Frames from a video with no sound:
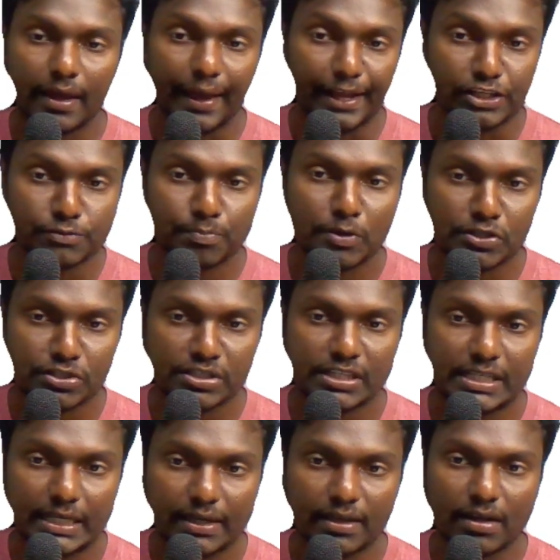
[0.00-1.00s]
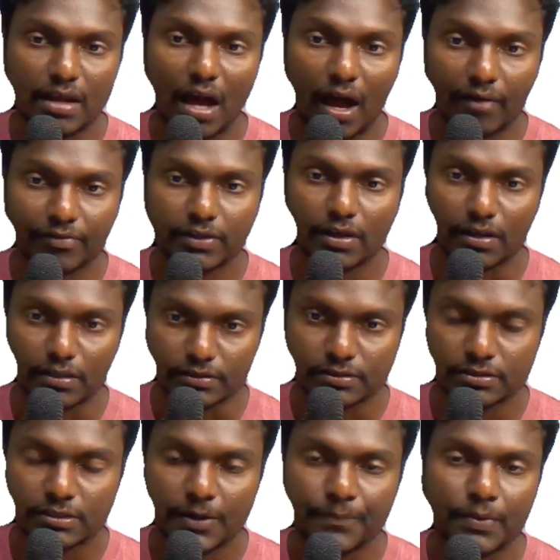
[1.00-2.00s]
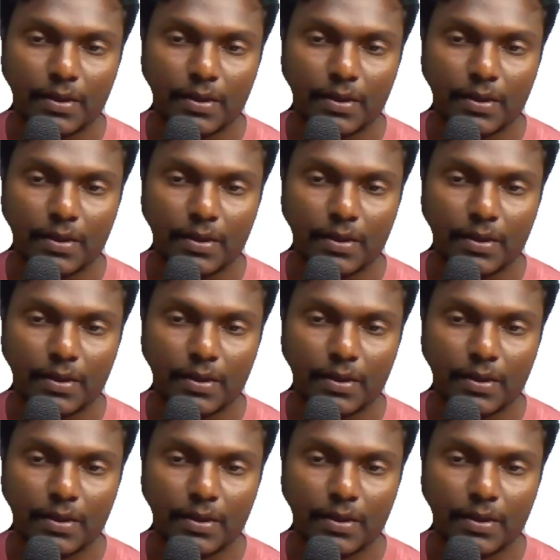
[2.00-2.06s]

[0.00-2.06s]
especially in after hours.